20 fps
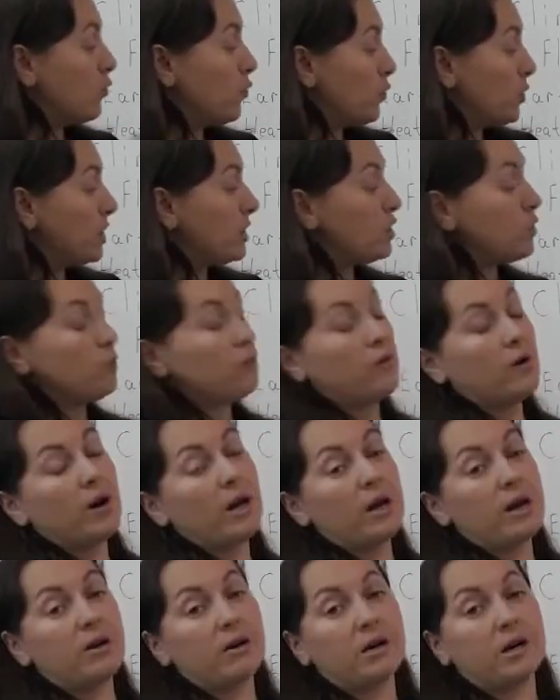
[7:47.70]
forest
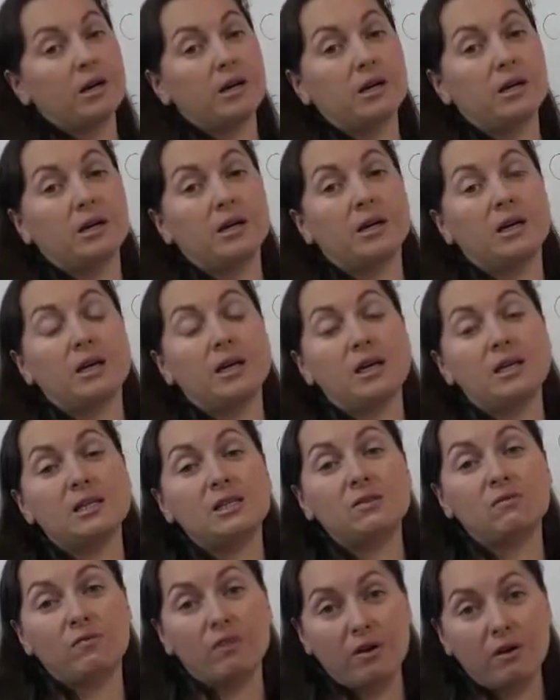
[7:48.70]
fire
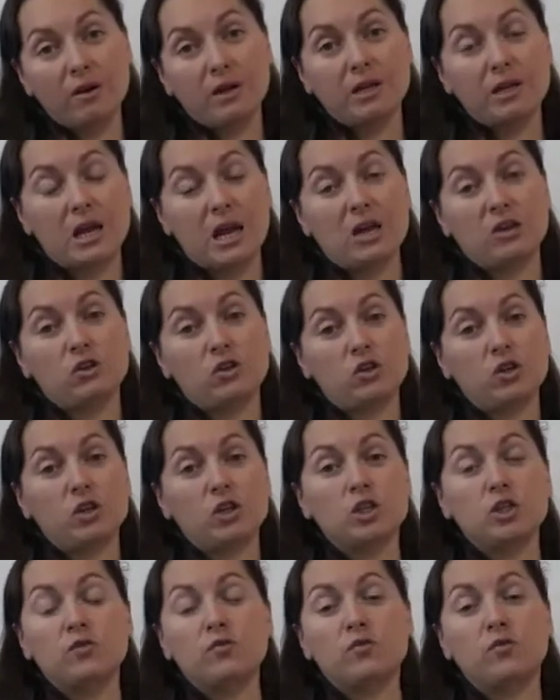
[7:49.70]
is very
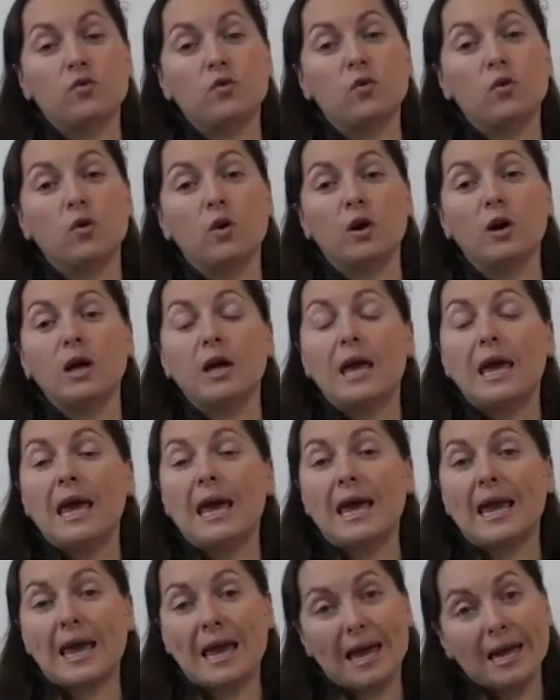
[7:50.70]
dangerous for
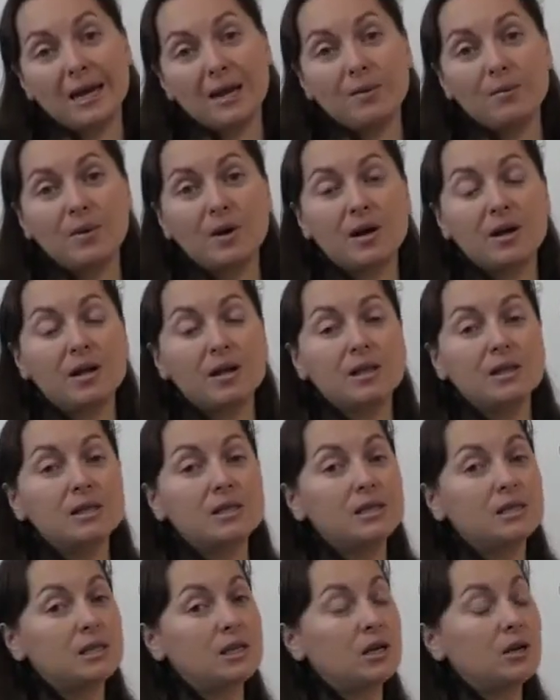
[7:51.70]

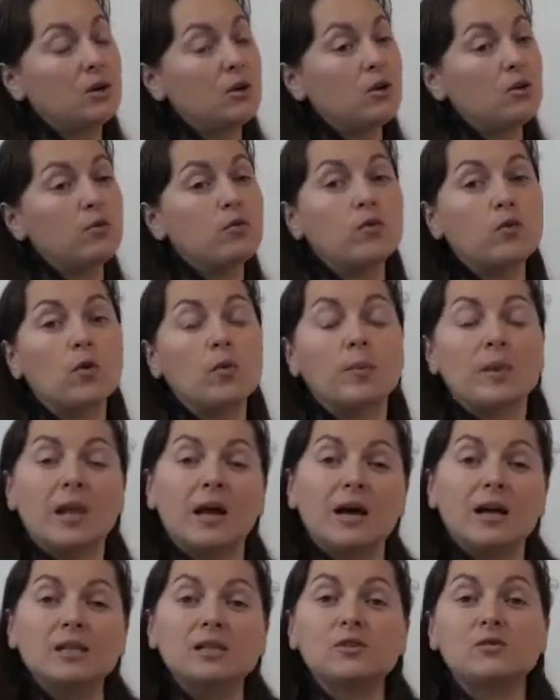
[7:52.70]
animals, for
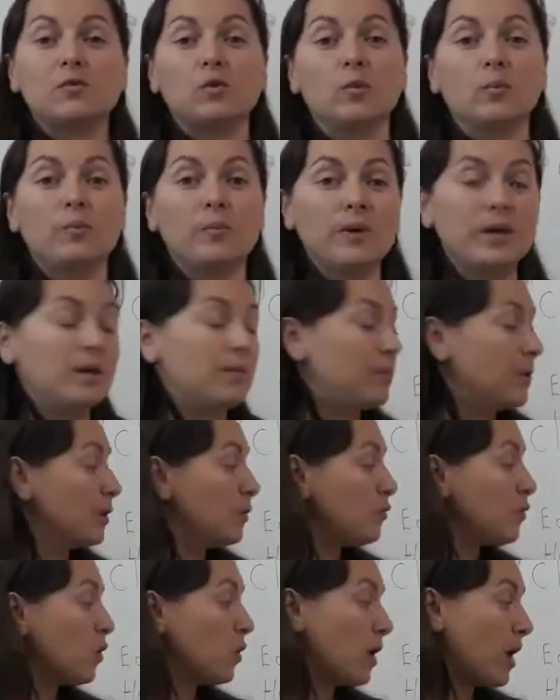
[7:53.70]
plants, for
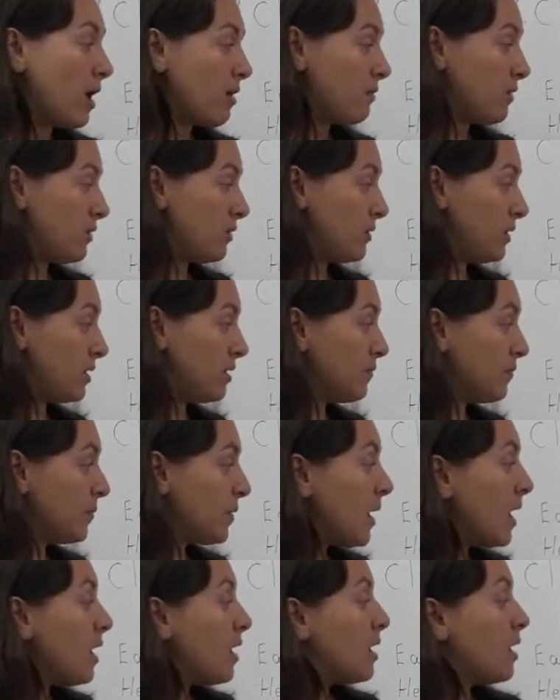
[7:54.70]
people, for everything.
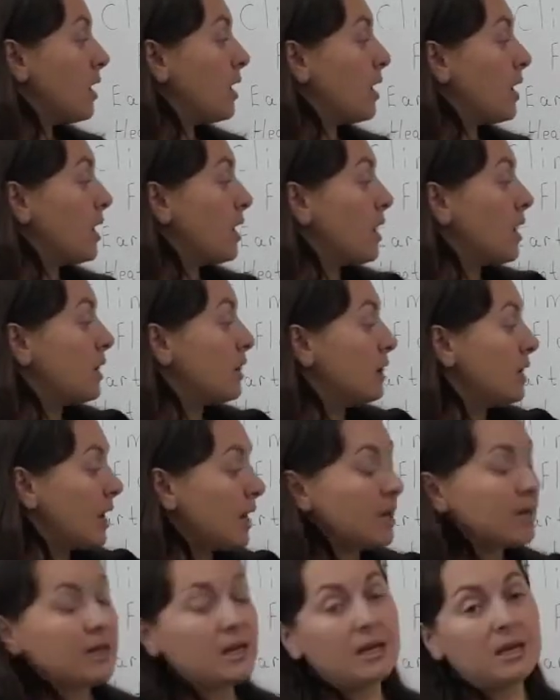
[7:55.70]

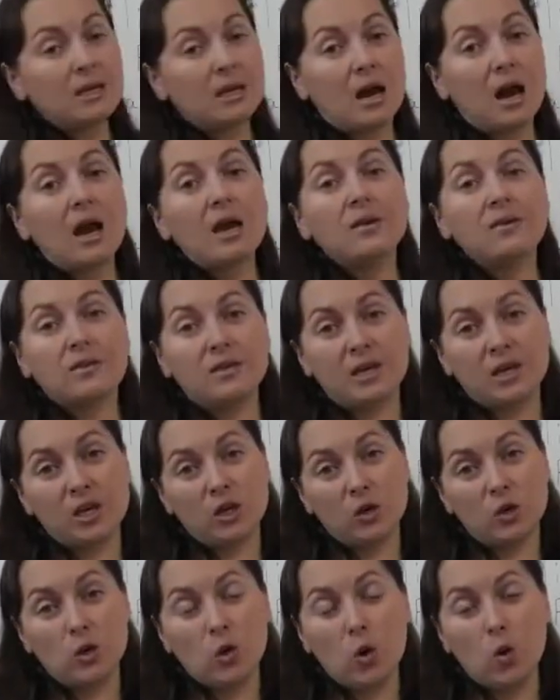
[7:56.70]
Lightning, I
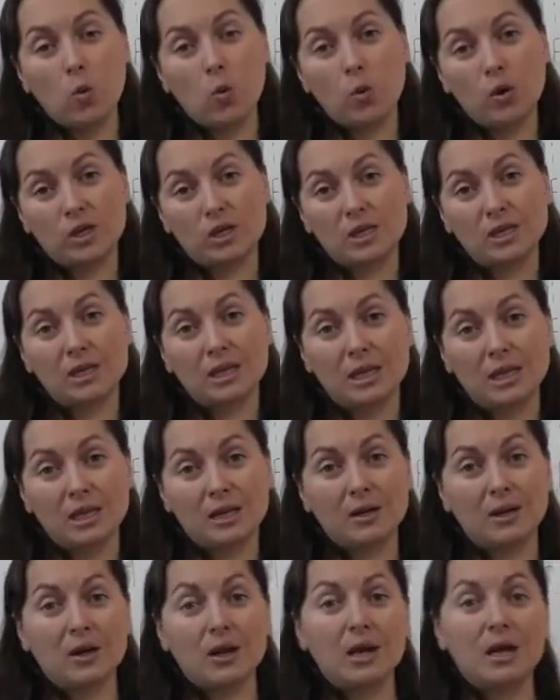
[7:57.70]
think you know what
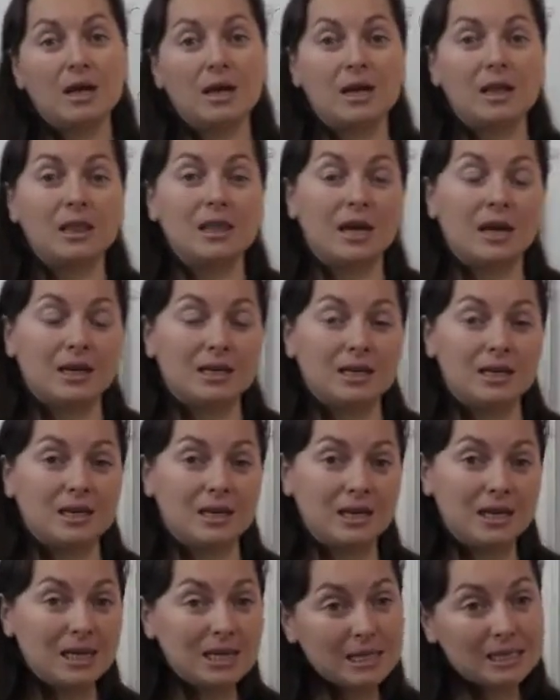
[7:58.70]

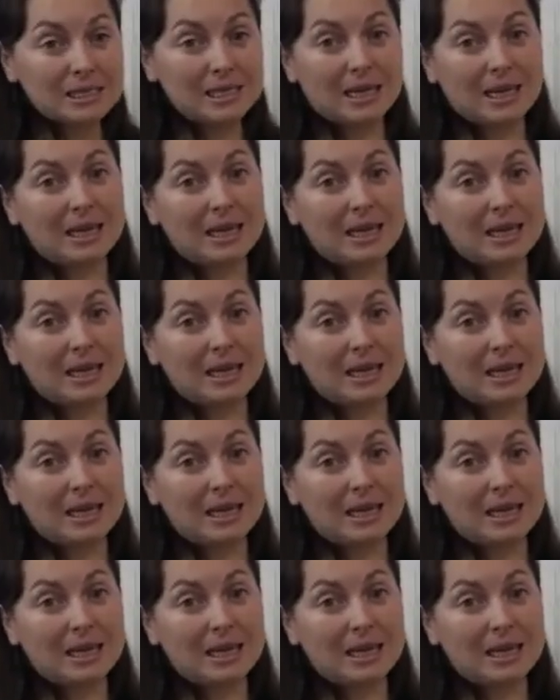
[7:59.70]
lightning is.